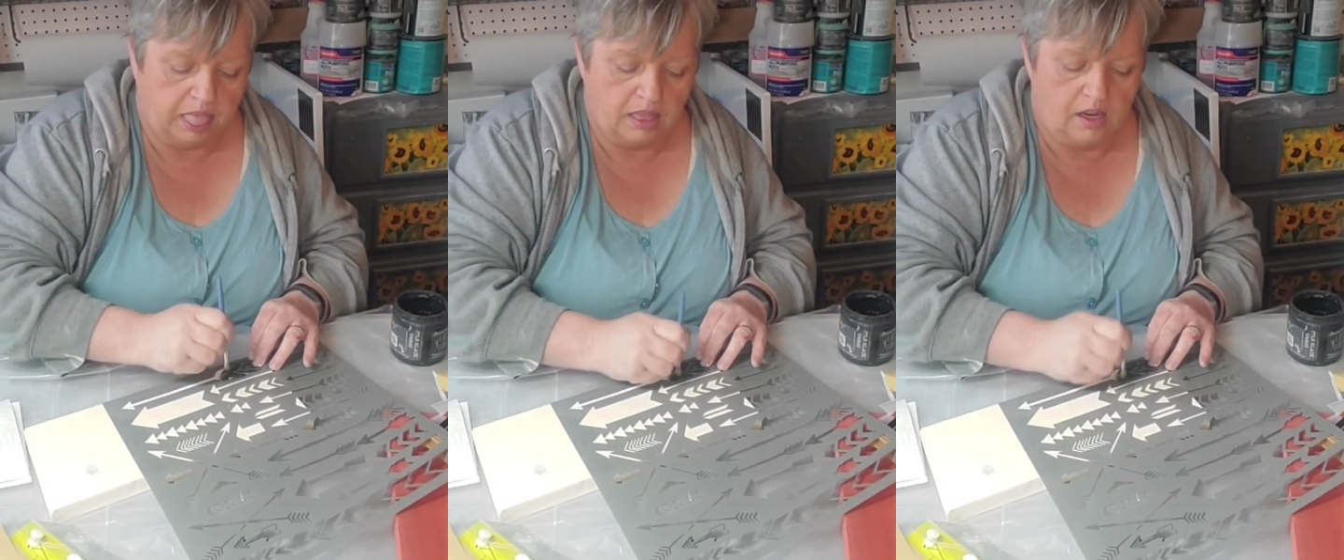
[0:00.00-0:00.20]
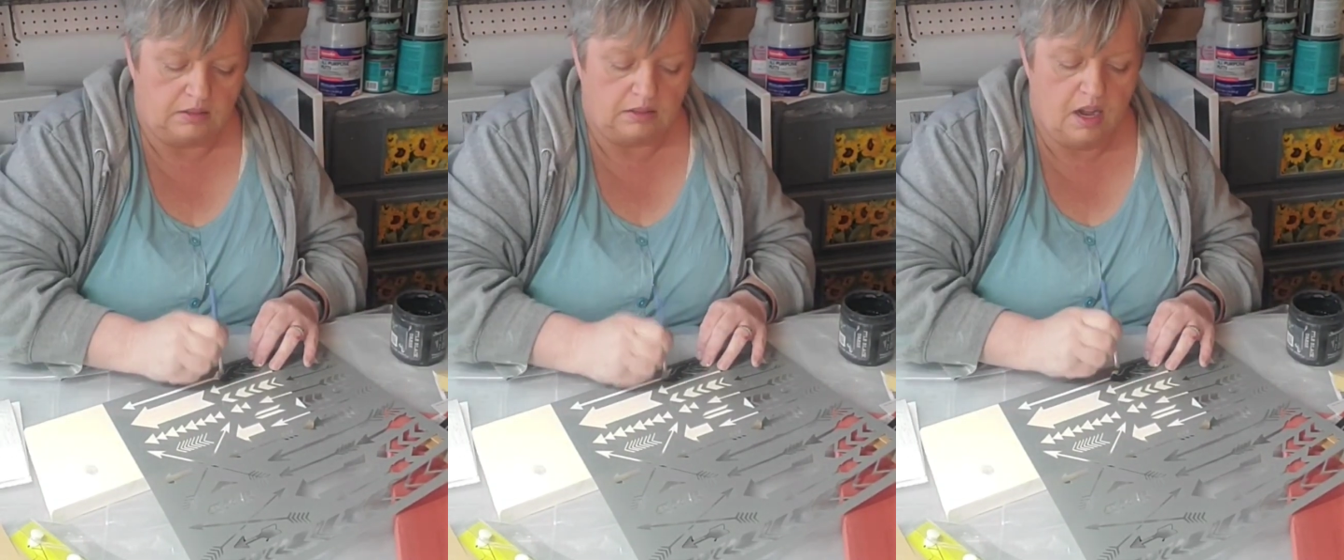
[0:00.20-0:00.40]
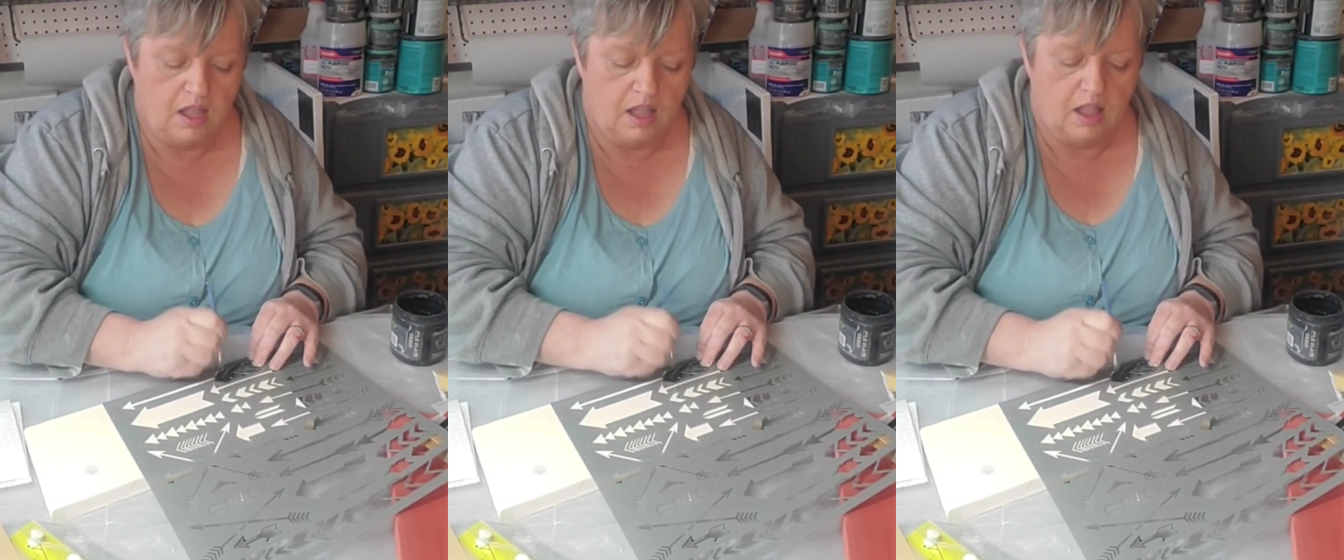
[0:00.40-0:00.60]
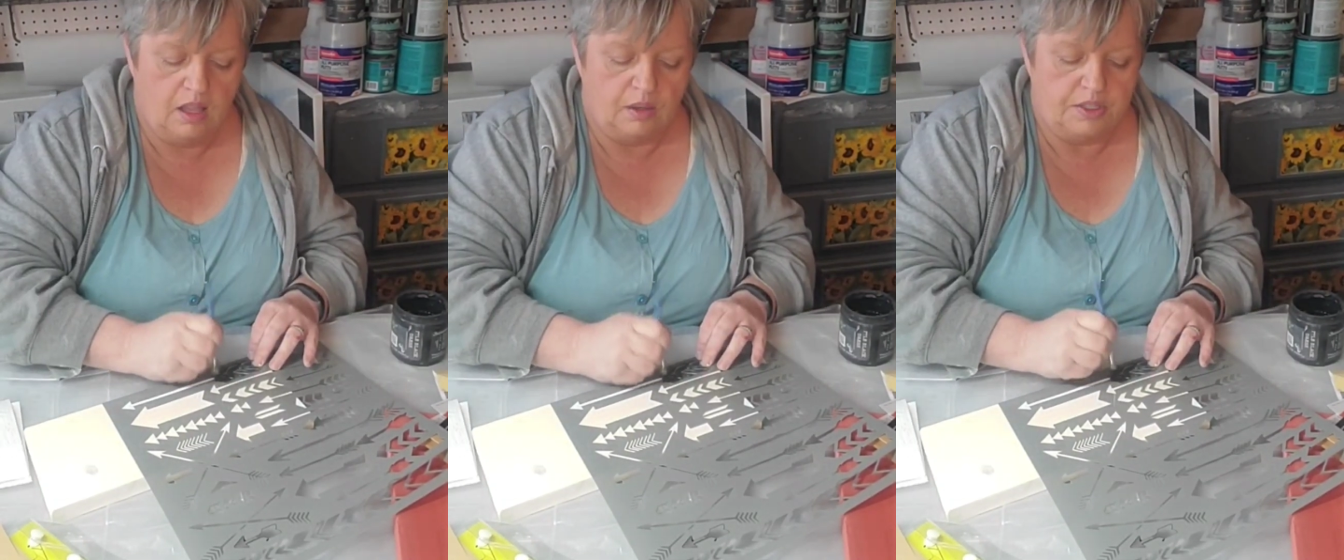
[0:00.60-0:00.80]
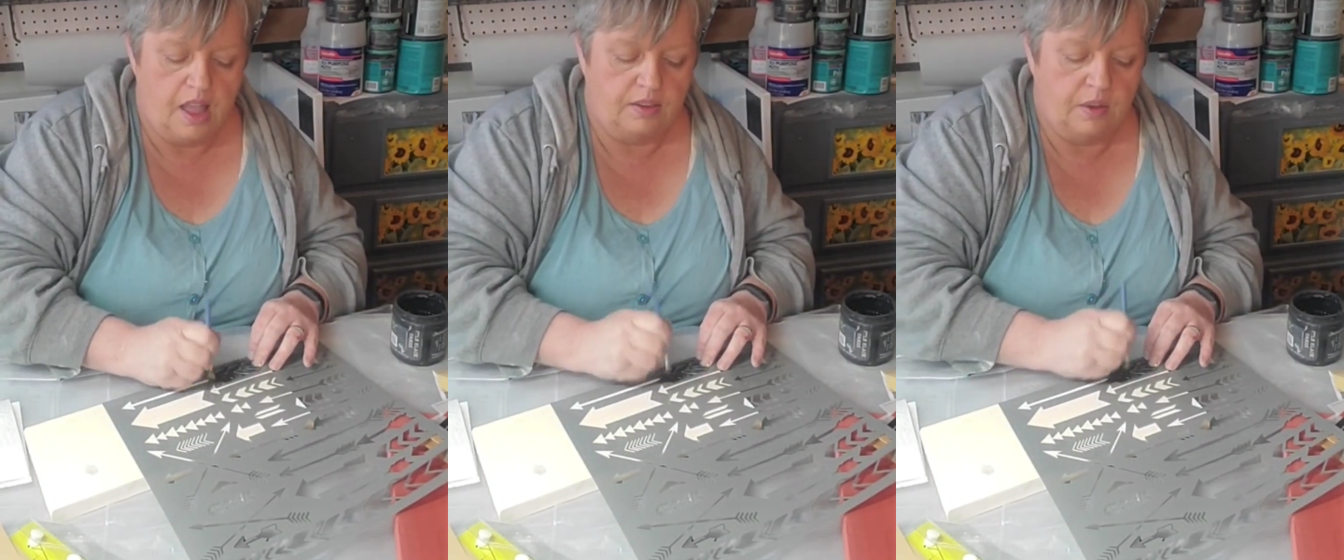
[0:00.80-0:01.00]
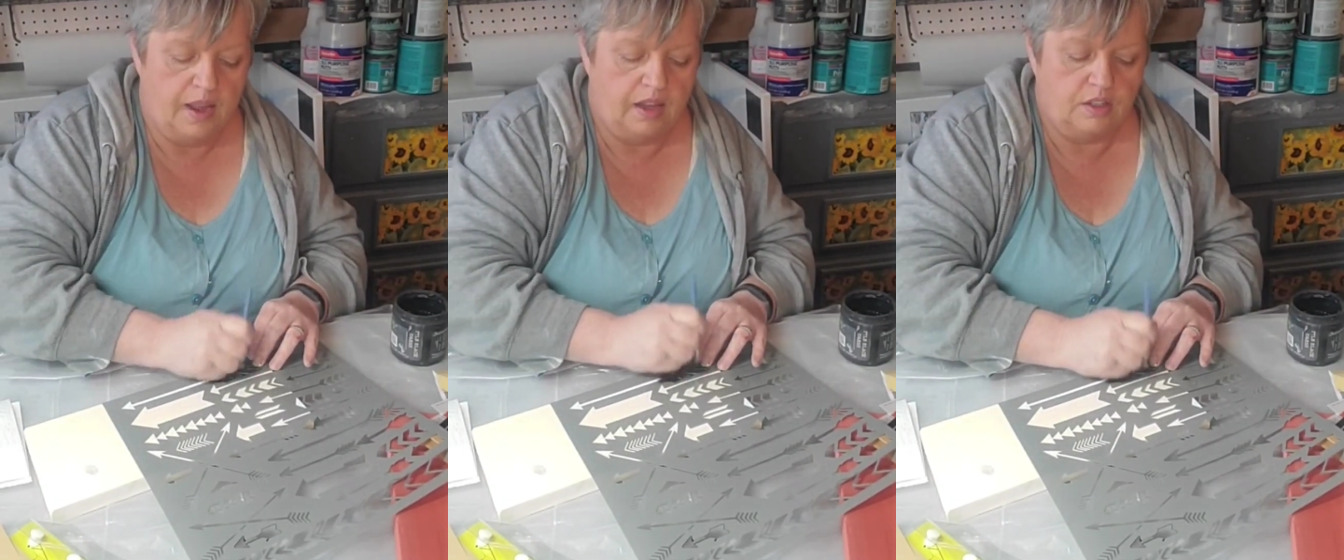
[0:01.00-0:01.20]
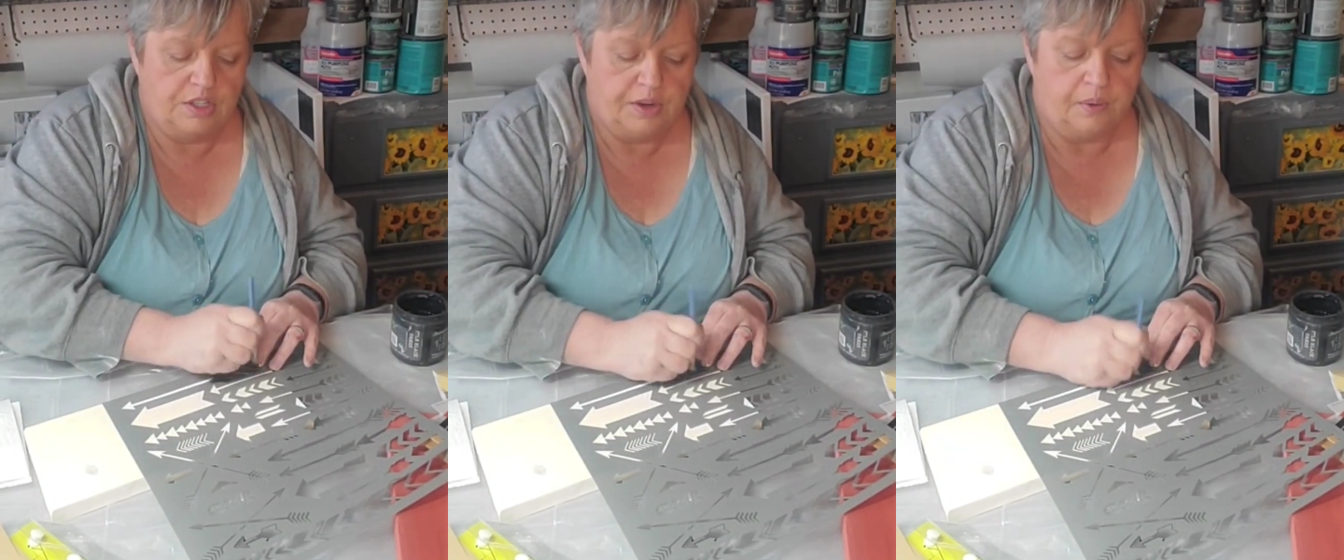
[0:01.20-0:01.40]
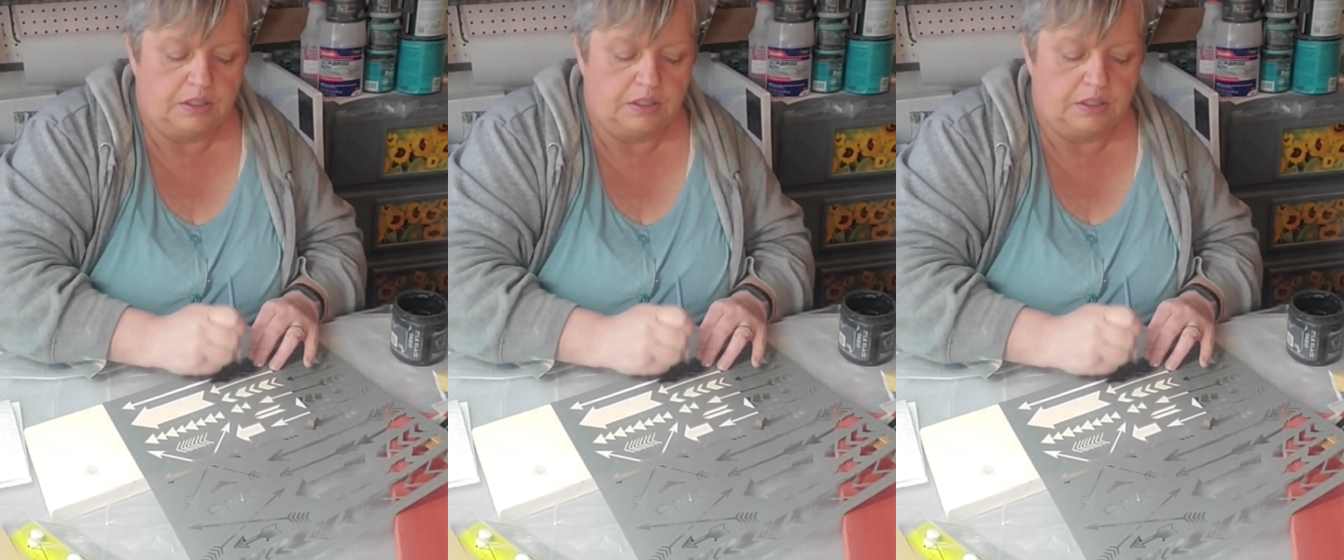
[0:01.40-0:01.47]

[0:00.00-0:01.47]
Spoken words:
little black dress,